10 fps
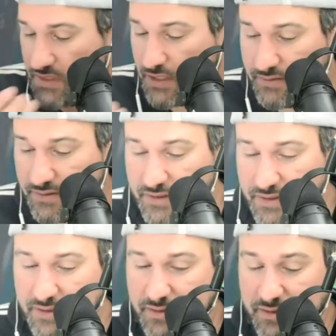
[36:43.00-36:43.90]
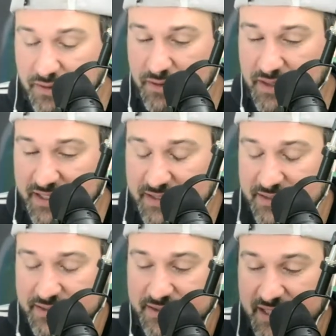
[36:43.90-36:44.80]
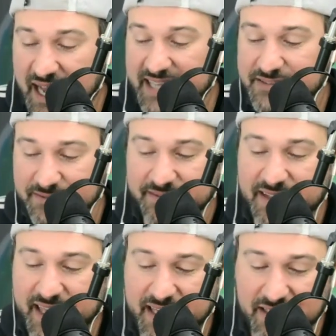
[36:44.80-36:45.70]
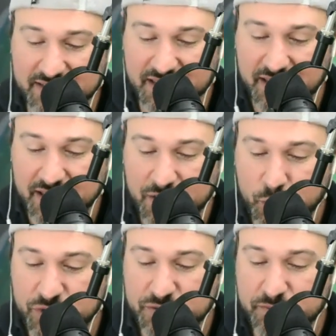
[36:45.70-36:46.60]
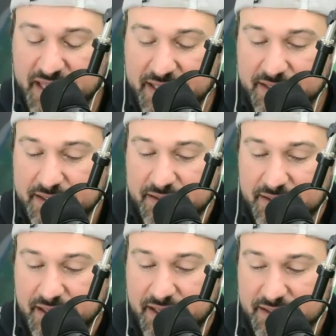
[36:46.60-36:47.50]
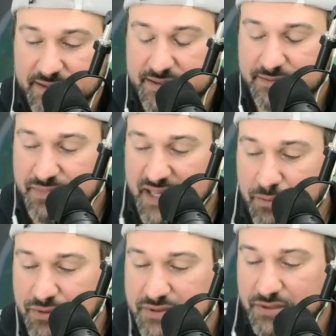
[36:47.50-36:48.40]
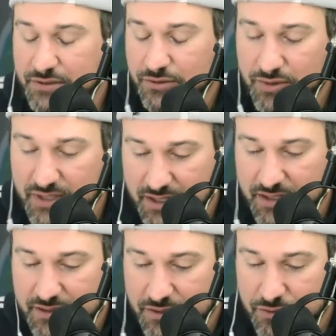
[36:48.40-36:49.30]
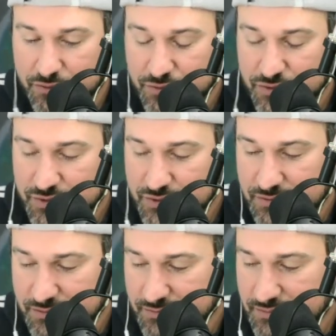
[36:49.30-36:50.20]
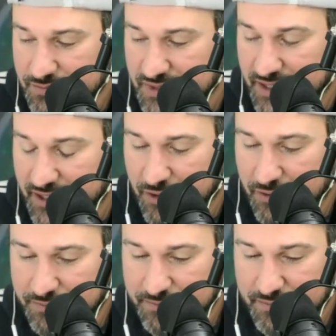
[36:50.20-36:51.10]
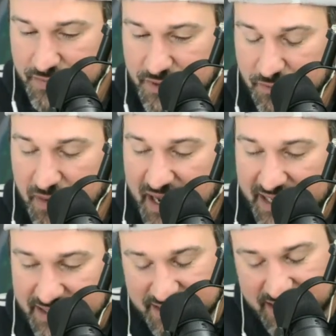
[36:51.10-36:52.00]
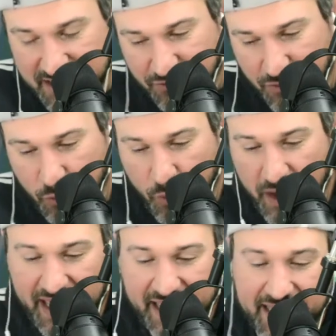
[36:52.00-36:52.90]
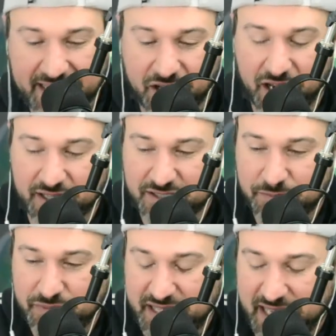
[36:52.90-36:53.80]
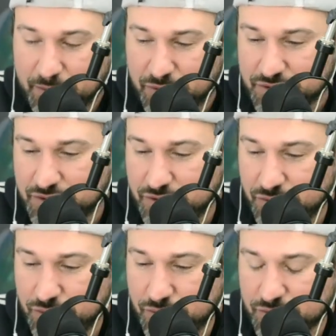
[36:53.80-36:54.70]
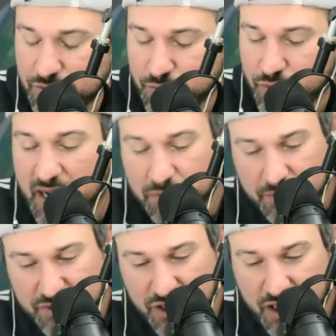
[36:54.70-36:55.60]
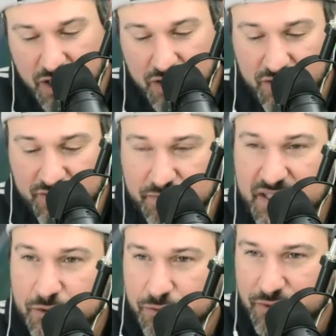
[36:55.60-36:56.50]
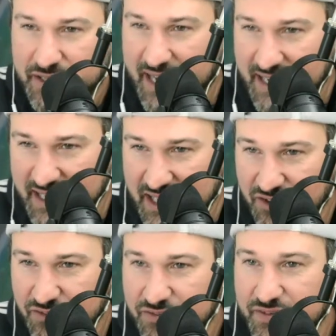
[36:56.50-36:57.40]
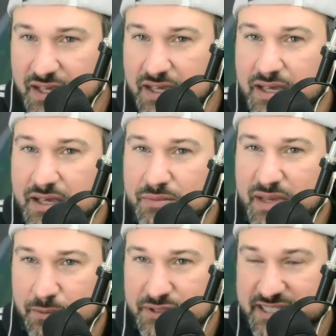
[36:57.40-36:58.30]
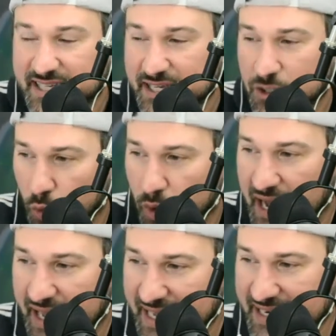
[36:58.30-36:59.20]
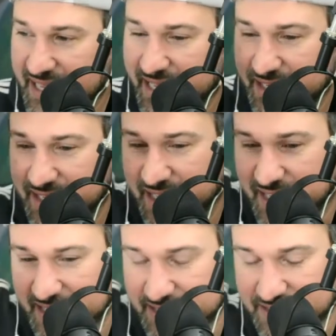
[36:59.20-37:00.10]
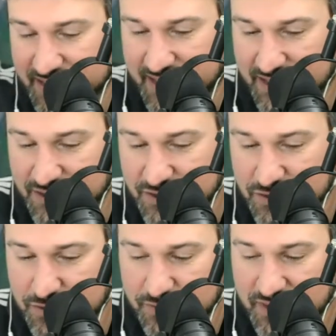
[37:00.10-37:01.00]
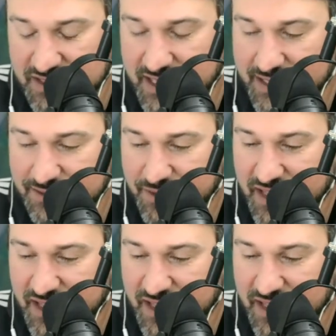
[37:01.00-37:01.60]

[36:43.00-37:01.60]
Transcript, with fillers: you know these kinds of things which make kids be able to use their minds in a different way uh, to be able to problem solve be creative yep. be able to get quiet and and and do these kinds of